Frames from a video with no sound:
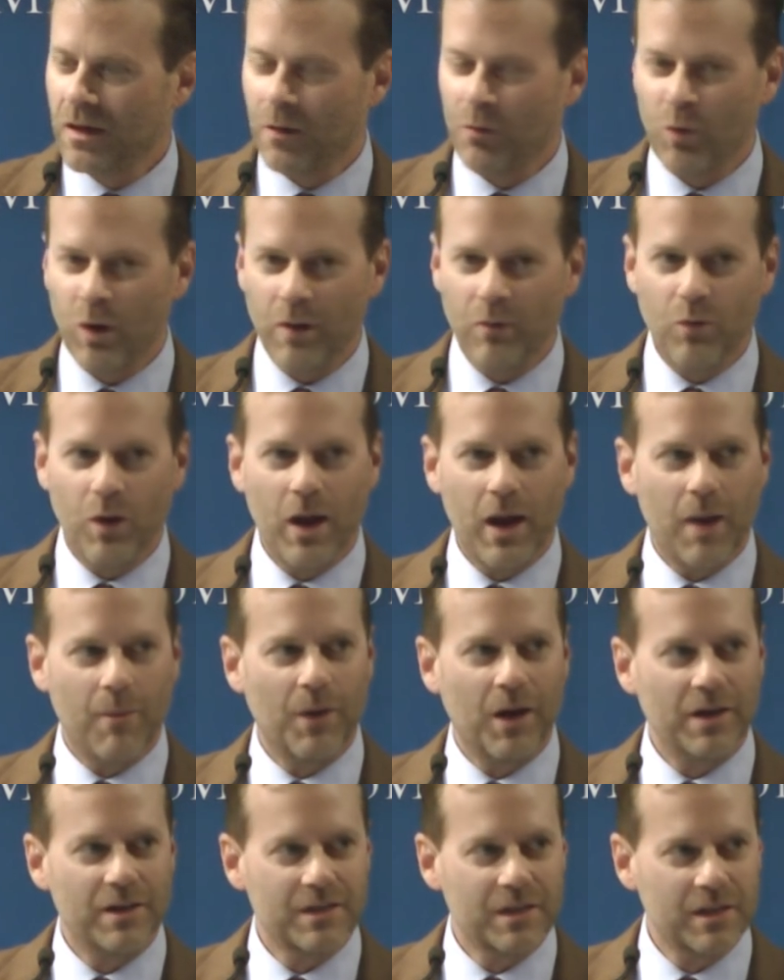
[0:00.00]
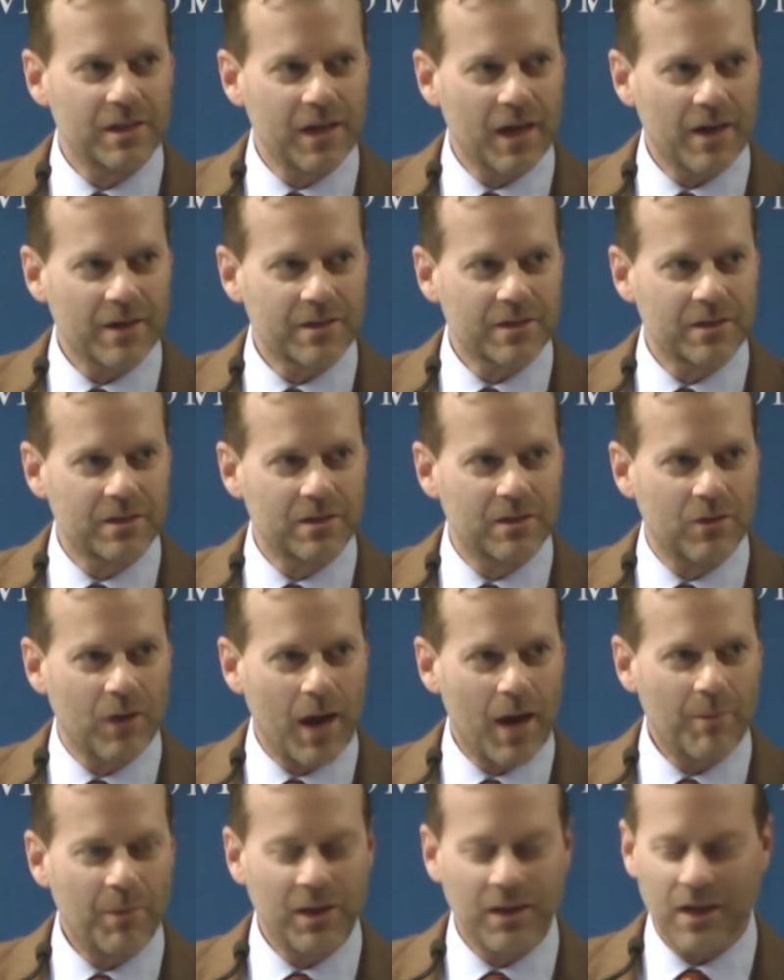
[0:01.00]
And one way I might suggest
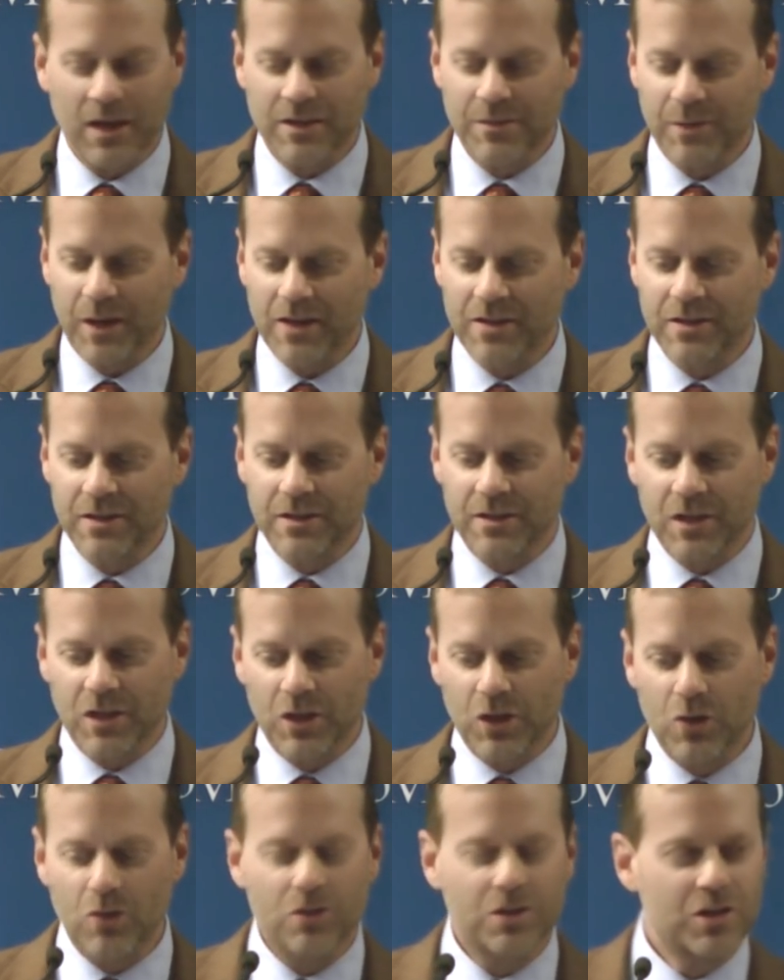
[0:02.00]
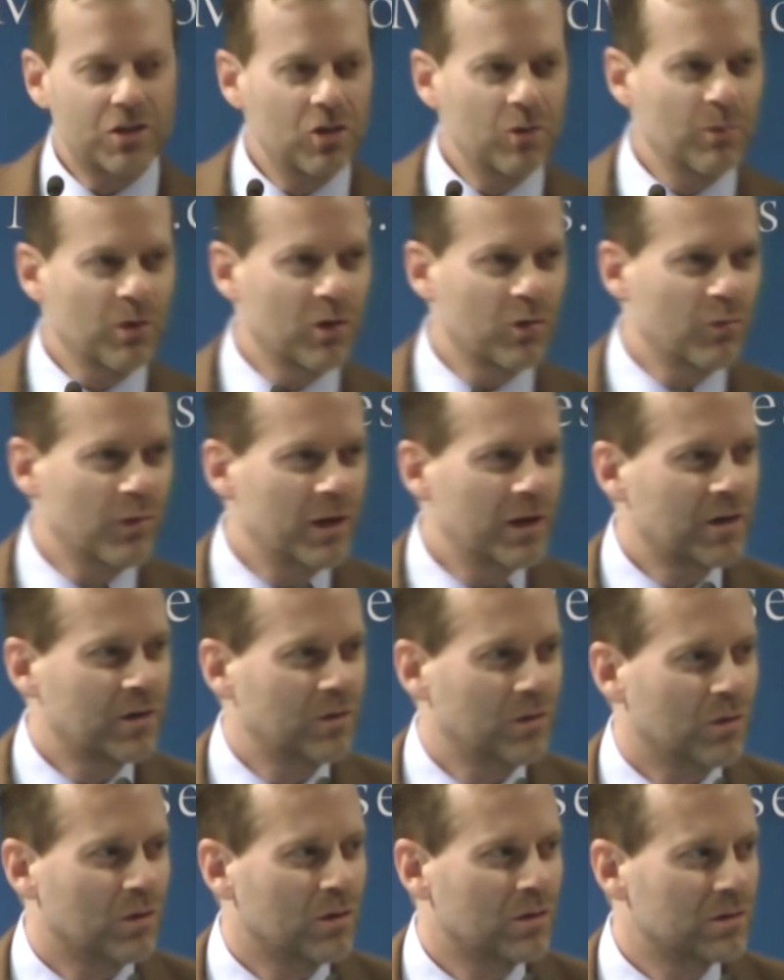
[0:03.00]
grabbing that space is to use humor and
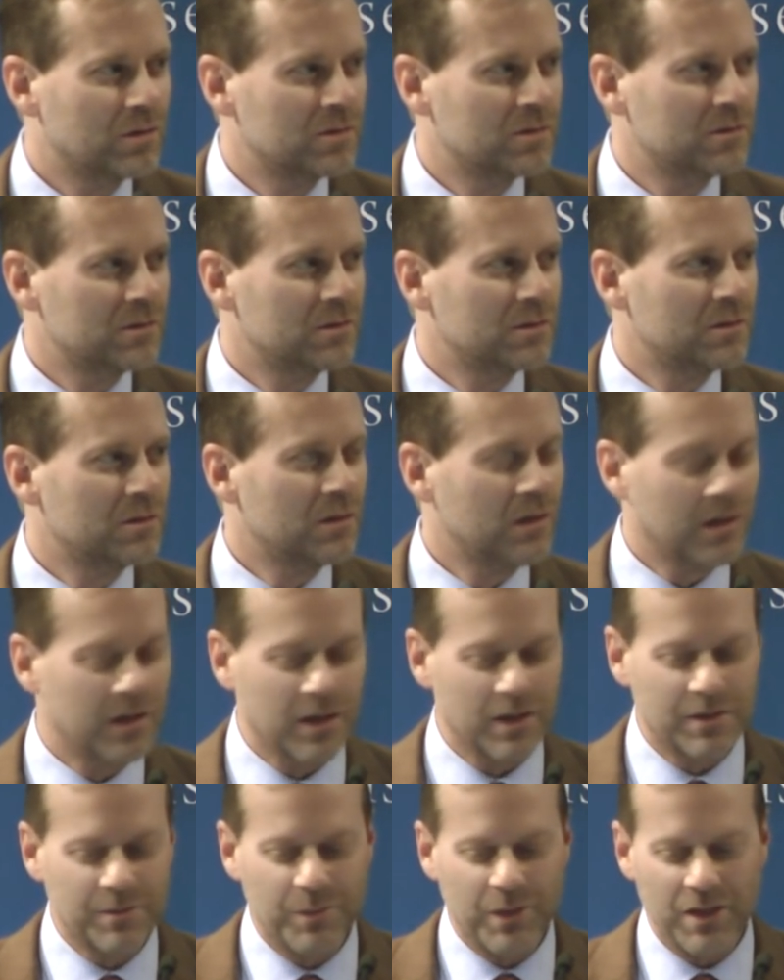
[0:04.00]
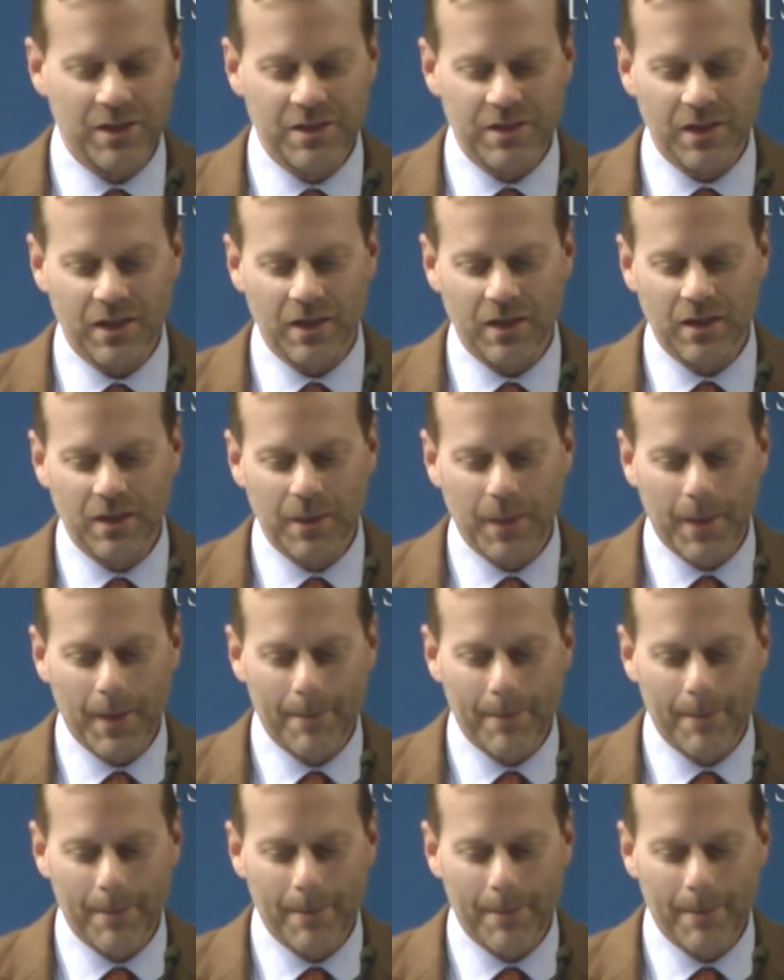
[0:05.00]
ridicule against PC.